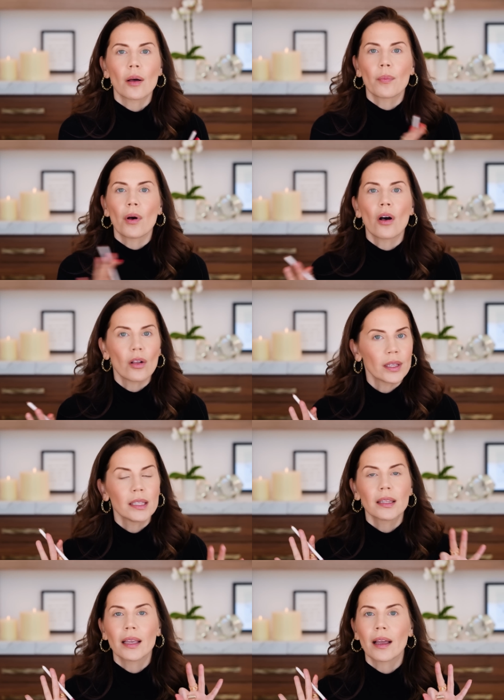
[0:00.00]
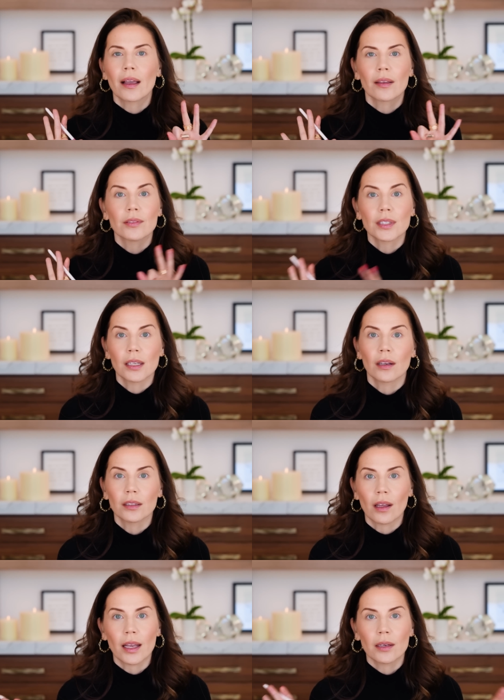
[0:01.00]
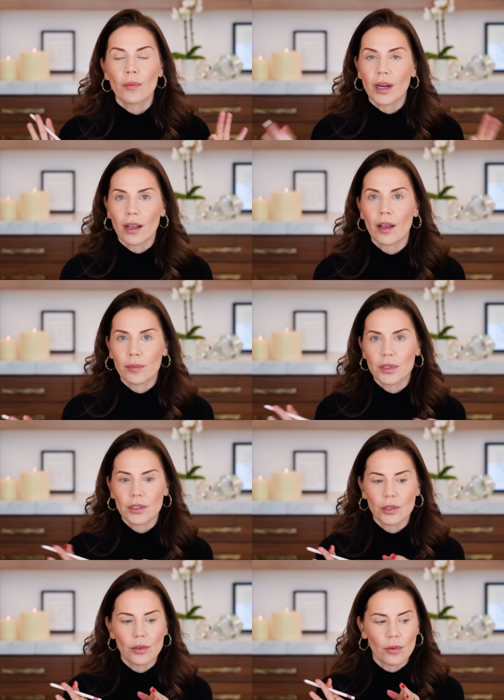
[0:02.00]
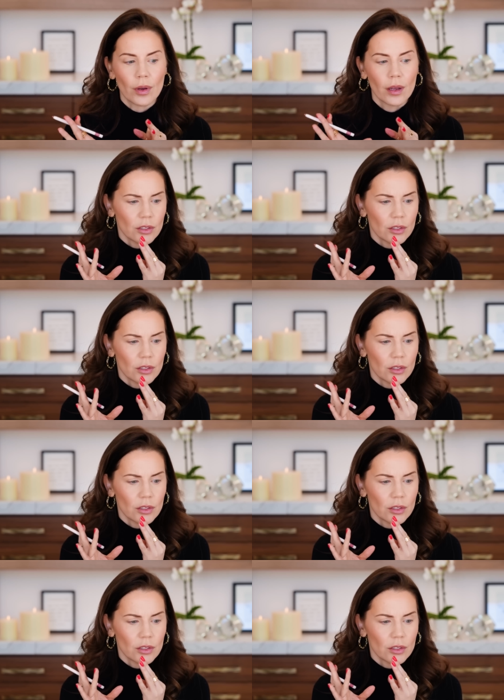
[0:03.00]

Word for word: appalling thing I have seen online when it comes to